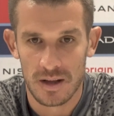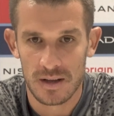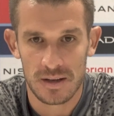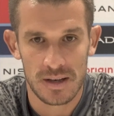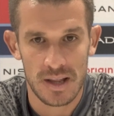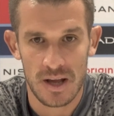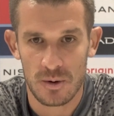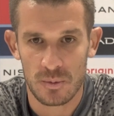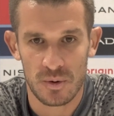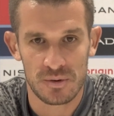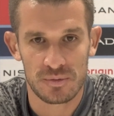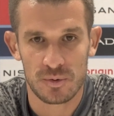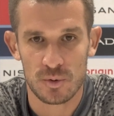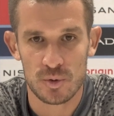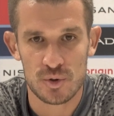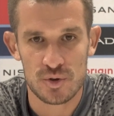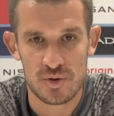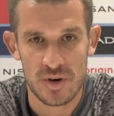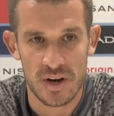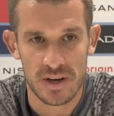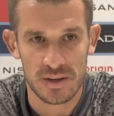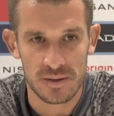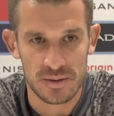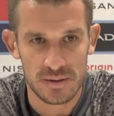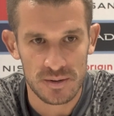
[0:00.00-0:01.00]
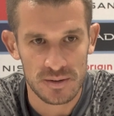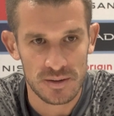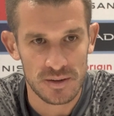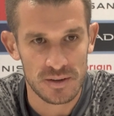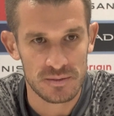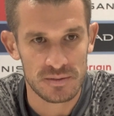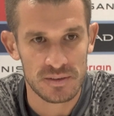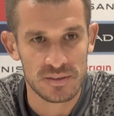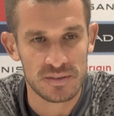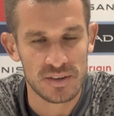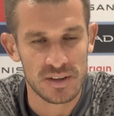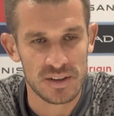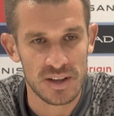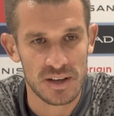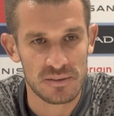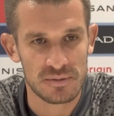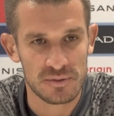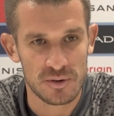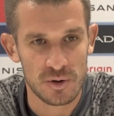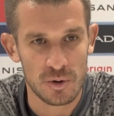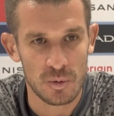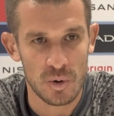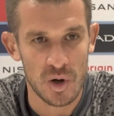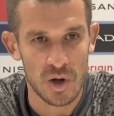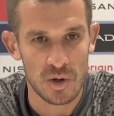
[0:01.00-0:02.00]
No, we're full strength. I haven't said that
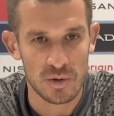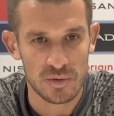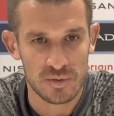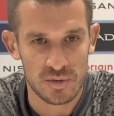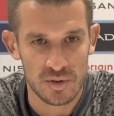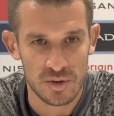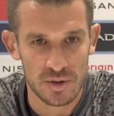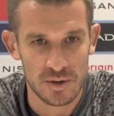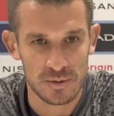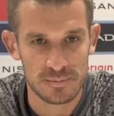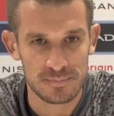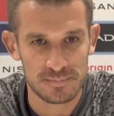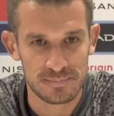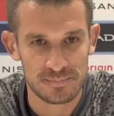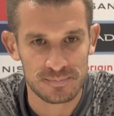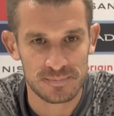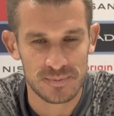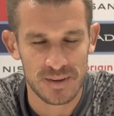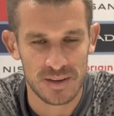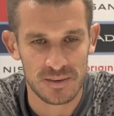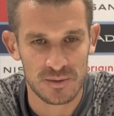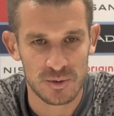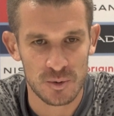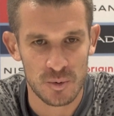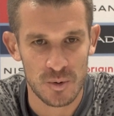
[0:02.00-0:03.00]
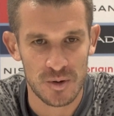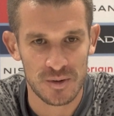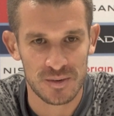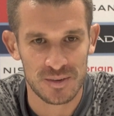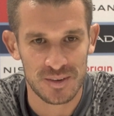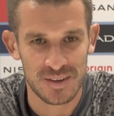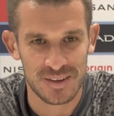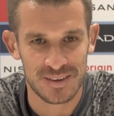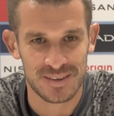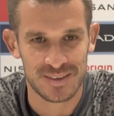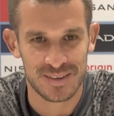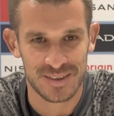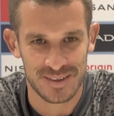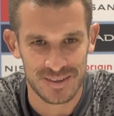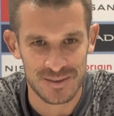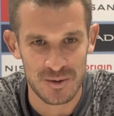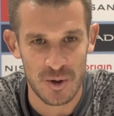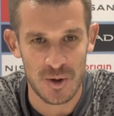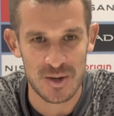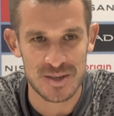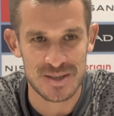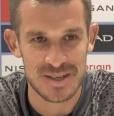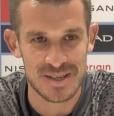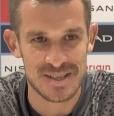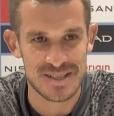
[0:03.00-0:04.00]
for a while, so it's
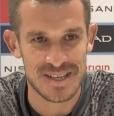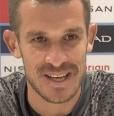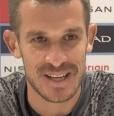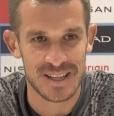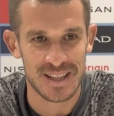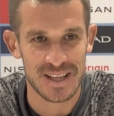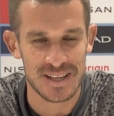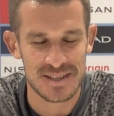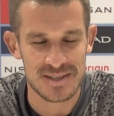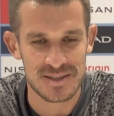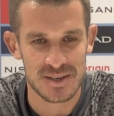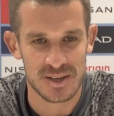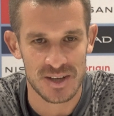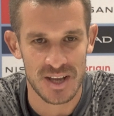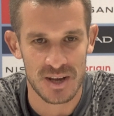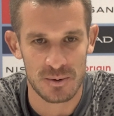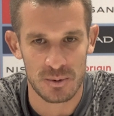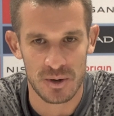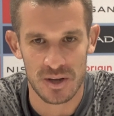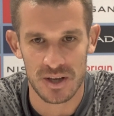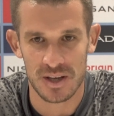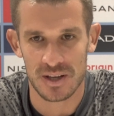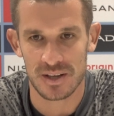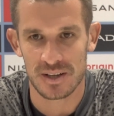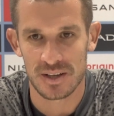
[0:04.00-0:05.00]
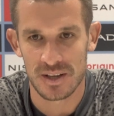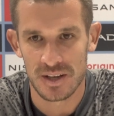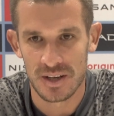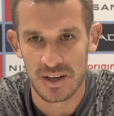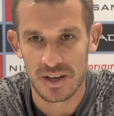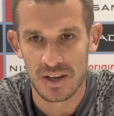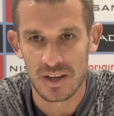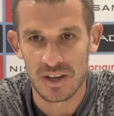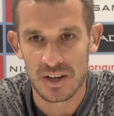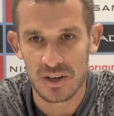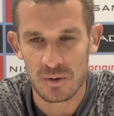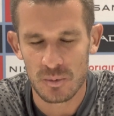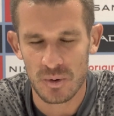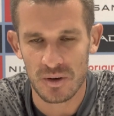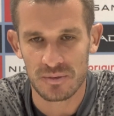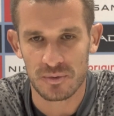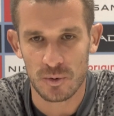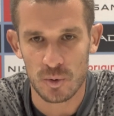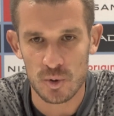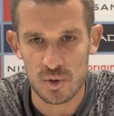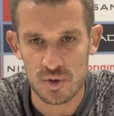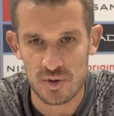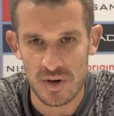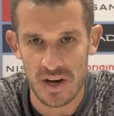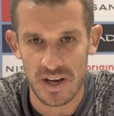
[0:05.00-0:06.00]
nice to say that. So yeah, we're
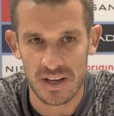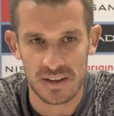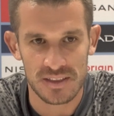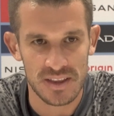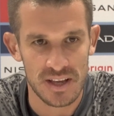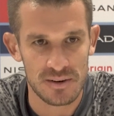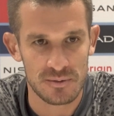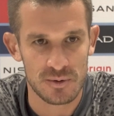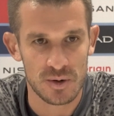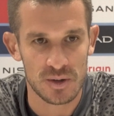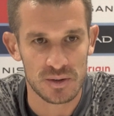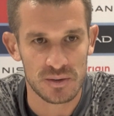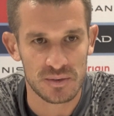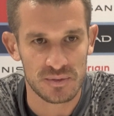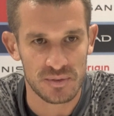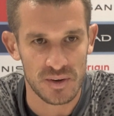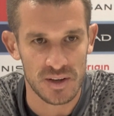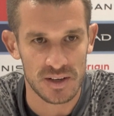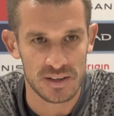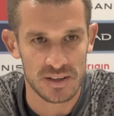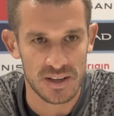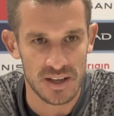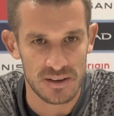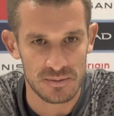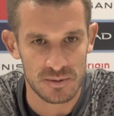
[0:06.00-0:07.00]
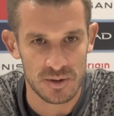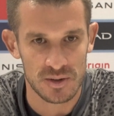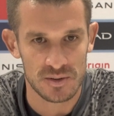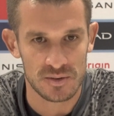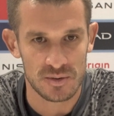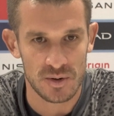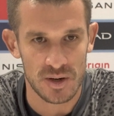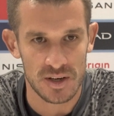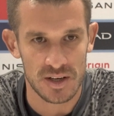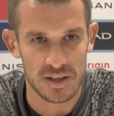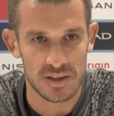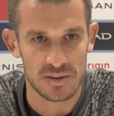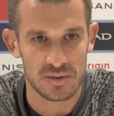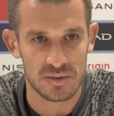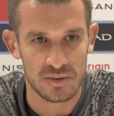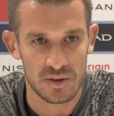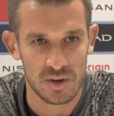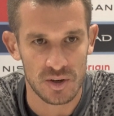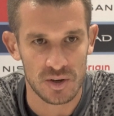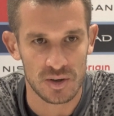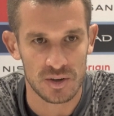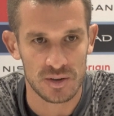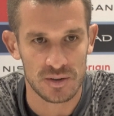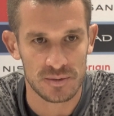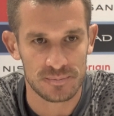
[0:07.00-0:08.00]
full strength. Everyone's fit. Everyone's ready.
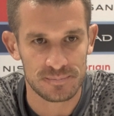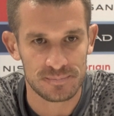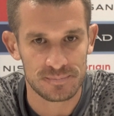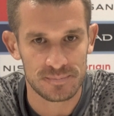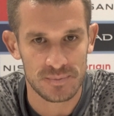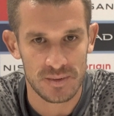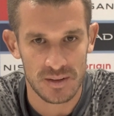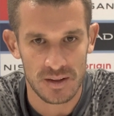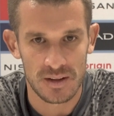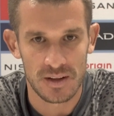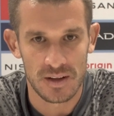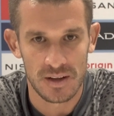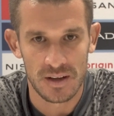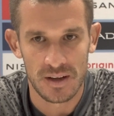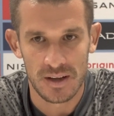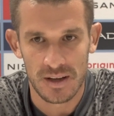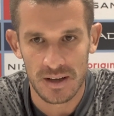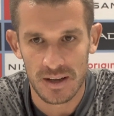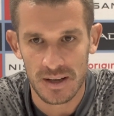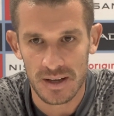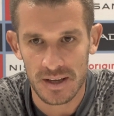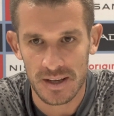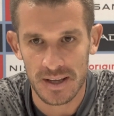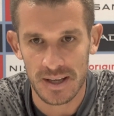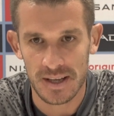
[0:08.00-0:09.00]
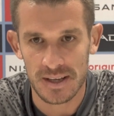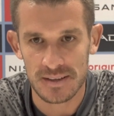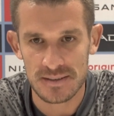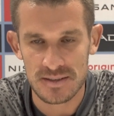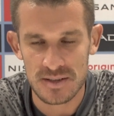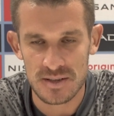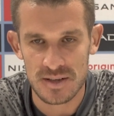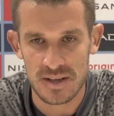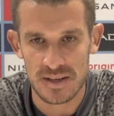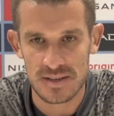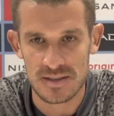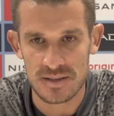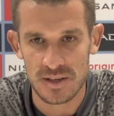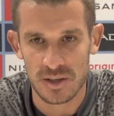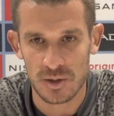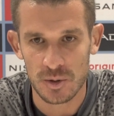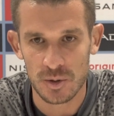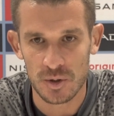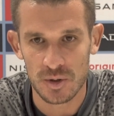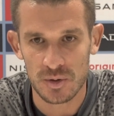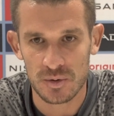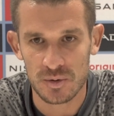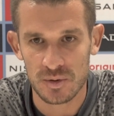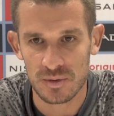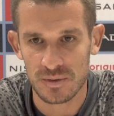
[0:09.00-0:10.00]
So yeah, as I
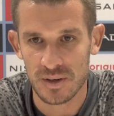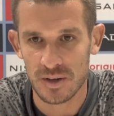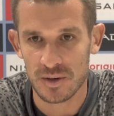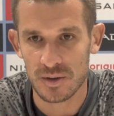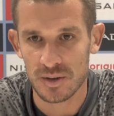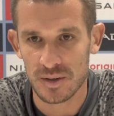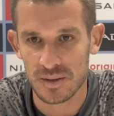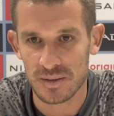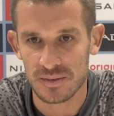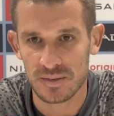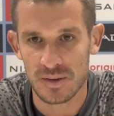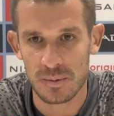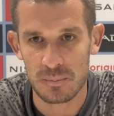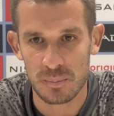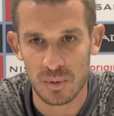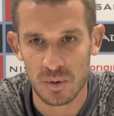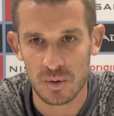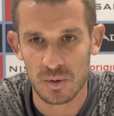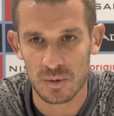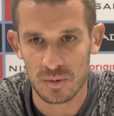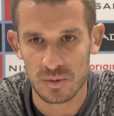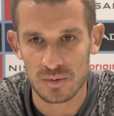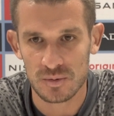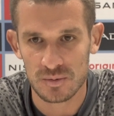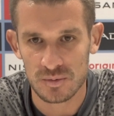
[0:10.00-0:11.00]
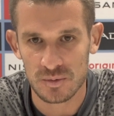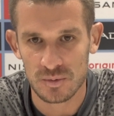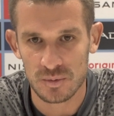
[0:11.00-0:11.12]
alluded to, very simple.